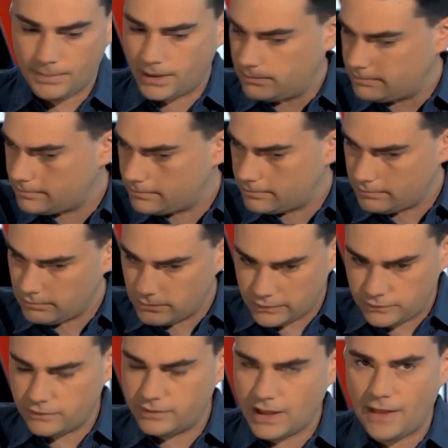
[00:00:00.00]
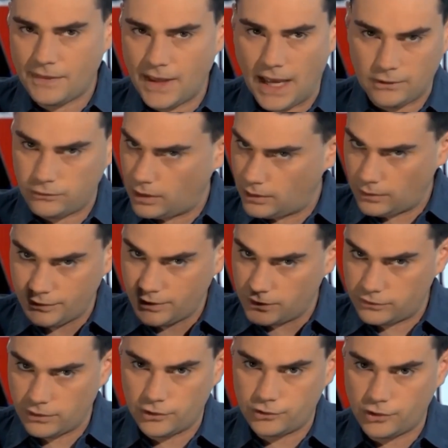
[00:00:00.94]
Okay, but this is not that. So I don't
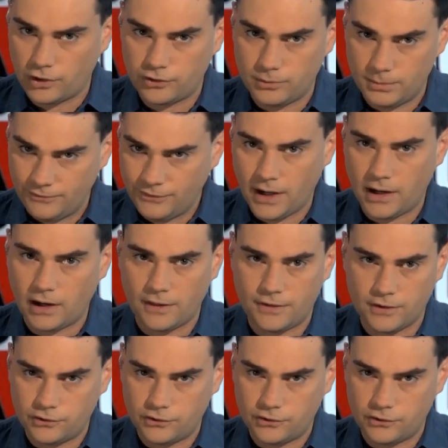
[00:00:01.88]
think Sarah Jeong should be fired.